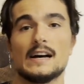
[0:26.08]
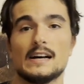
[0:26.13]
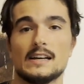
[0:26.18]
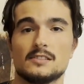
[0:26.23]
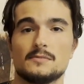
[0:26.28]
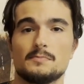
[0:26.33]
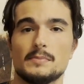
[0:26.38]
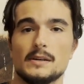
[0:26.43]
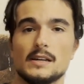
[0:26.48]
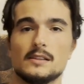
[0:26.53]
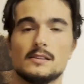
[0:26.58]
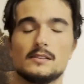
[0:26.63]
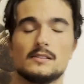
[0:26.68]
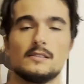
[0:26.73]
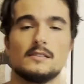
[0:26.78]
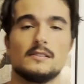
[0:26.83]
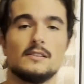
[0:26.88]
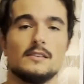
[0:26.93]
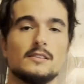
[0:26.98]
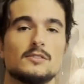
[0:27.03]
aspect
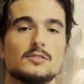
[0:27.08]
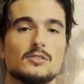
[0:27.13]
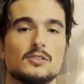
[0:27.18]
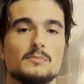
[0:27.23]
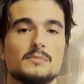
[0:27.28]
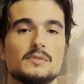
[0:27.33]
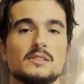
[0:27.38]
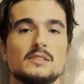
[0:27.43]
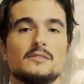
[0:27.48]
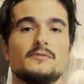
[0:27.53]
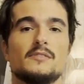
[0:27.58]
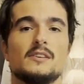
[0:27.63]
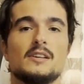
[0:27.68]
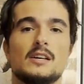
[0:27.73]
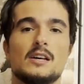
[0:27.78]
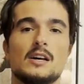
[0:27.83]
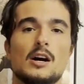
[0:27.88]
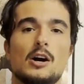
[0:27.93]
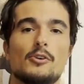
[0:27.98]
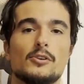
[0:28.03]
in terms of
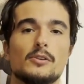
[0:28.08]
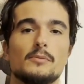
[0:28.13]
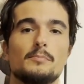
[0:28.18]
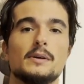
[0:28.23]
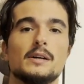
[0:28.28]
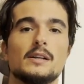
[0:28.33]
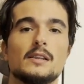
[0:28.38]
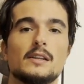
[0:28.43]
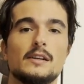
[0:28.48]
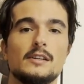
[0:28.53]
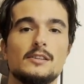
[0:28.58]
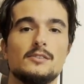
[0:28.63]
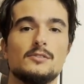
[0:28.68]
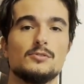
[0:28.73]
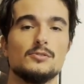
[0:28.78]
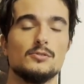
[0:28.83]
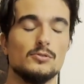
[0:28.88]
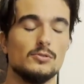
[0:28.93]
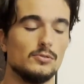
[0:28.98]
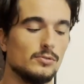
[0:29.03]
our ability
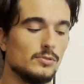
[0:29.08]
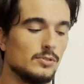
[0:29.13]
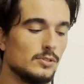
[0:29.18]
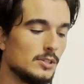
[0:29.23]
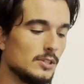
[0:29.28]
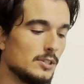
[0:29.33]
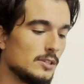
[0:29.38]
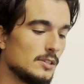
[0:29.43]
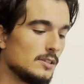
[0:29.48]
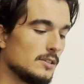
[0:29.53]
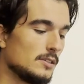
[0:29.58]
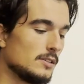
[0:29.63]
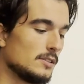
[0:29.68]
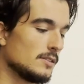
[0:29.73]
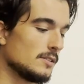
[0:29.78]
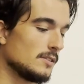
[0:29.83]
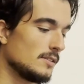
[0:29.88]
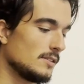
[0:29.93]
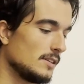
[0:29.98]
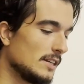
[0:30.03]
to
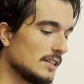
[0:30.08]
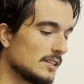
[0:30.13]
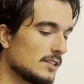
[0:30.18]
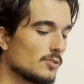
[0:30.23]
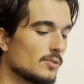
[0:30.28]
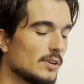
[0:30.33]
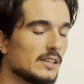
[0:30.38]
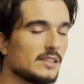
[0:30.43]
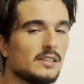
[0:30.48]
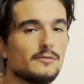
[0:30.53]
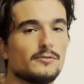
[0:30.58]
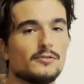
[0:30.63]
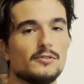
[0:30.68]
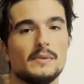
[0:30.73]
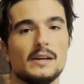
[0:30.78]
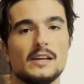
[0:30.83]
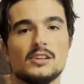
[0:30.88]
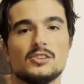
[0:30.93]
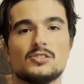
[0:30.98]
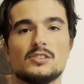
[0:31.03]
integrate
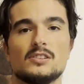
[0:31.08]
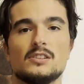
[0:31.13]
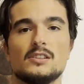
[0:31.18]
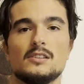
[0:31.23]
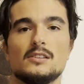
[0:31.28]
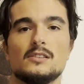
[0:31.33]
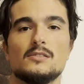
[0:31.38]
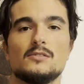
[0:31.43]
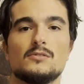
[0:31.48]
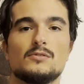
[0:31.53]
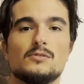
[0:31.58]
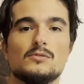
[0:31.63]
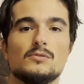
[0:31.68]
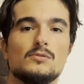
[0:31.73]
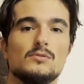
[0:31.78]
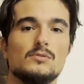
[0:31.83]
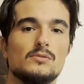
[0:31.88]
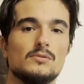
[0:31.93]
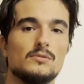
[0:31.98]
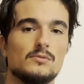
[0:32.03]
information,
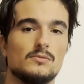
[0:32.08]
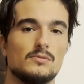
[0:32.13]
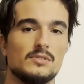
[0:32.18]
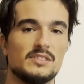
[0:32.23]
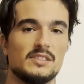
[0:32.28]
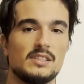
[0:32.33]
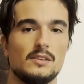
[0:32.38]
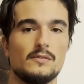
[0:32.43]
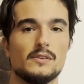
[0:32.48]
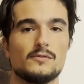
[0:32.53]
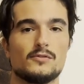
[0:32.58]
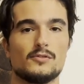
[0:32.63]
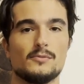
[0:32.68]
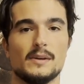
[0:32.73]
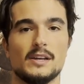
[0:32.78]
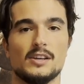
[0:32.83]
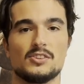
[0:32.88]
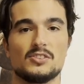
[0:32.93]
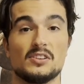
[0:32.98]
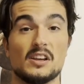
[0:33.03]
to receive
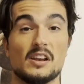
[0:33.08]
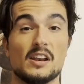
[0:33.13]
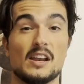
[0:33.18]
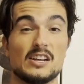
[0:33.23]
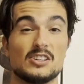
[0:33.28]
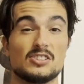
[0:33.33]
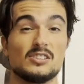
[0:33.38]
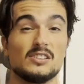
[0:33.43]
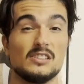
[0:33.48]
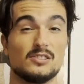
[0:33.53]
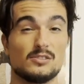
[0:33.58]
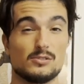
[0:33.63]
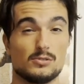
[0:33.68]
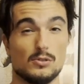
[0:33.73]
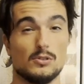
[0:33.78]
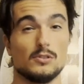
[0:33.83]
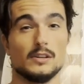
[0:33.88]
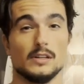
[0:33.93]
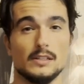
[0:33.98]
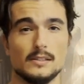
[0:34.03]
information, and actually
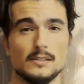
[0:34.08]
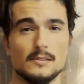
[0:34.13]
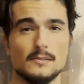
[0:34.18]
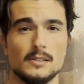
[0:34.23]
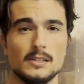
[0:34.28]
store it.